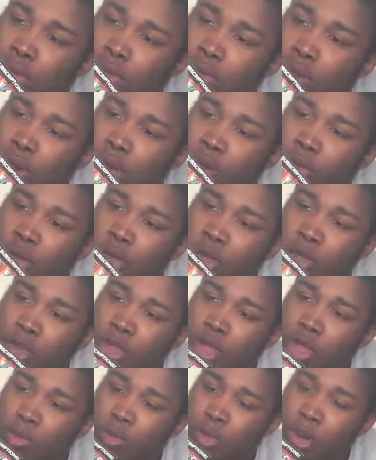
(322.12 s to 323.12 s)
welcome to the
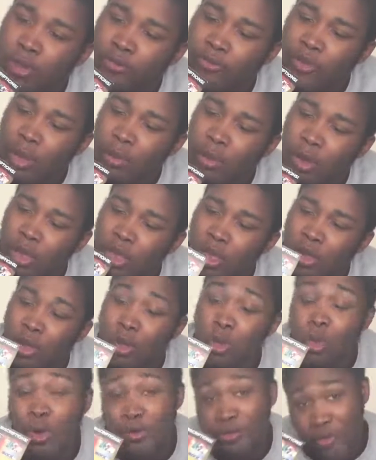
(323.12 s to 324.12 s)
Nerd Block family.
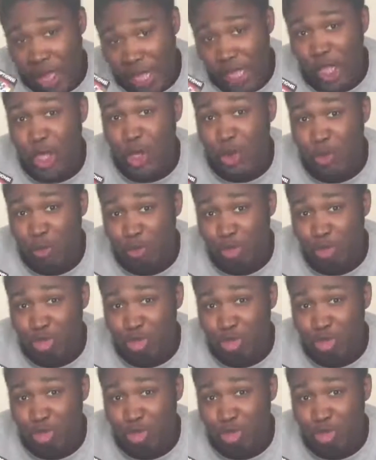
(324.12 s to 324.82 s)
Well, thank you.